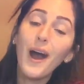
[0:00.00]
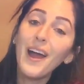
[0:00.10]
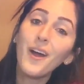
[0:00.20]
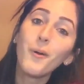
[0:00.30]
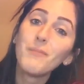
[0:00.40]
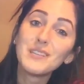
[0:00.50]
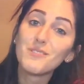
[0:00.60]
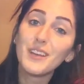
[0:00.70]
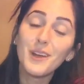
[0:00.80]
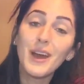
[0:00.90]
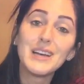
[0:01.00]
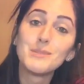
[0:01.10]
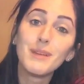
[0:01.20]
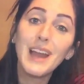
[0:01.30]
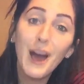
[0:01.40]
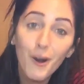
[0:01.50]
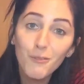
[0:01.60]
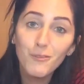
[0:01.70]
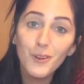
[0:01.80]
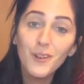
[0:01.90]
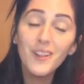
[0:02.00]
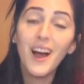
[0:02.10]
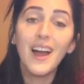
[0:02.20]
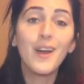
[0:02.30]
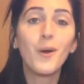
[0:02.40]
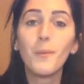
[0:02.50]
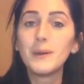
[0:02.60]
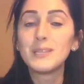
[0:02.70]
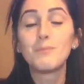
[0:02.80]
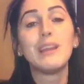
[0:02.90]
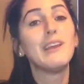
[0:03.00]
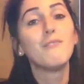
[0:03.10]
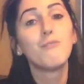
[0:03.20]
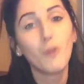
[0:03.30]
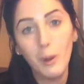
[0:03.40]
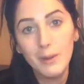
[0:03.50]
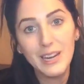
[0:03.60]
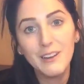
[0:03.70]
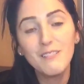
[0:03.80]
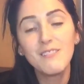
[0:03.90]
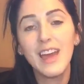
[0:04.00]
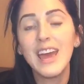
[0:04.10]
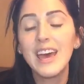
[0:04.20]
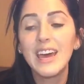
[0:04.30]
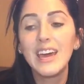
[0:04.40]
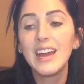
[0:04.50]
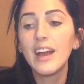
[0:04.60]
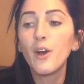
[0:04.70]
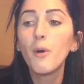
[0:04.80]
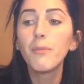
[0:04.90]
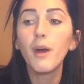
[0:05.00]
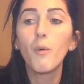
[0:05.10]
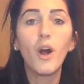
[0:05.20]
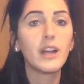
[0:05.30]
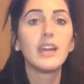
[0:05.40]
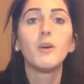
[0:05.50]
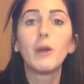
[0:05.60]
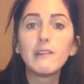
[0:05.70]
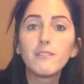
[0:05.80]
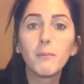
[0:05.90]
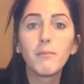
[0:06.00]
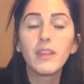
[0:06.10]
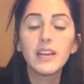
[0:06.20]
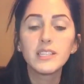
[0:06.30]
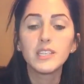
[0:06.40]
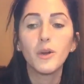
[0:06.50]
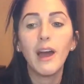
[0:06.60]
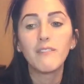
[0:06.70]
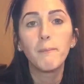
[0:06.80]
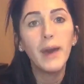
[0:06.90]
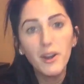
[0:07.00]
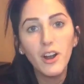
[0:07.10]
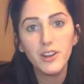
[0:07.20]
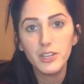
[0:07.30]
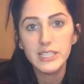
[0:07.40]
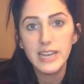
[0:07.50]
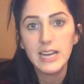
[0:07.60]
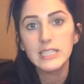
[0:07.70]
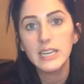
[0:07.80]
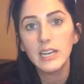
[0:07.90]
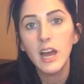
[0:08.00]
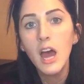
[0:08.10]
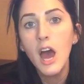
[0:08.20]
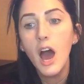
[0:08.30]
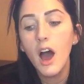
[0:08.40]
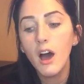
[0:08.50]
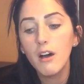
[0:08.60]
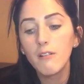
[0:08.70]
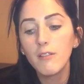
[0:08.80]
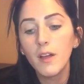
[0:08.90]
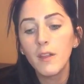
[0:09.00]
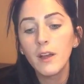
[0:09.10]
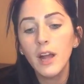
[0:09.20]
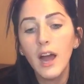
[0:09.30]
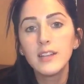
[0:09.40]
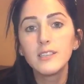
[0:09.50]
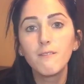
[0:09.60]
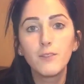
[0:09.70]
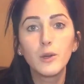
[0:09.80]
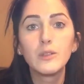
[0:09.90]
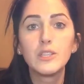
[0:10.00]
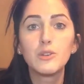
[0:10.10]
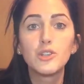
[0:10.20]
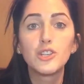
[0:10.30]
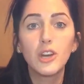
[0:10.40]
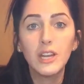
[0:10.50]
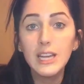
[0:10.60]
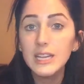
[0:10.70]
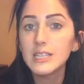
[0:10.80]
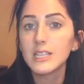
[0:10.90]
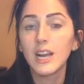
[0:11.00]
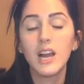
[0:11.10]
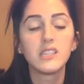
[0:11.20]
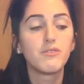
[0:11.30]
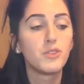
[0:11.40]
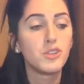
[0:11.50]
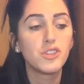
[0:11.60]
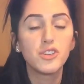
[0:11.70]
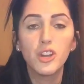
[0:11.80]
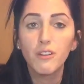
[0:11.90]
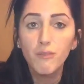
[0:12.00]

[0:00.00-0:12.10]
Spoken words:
I hope this video has been helpful. I hope it's been informative, and I hope that walking away from this, you have a better understanding of the kinds of foods you should eat, the kinds of foods you should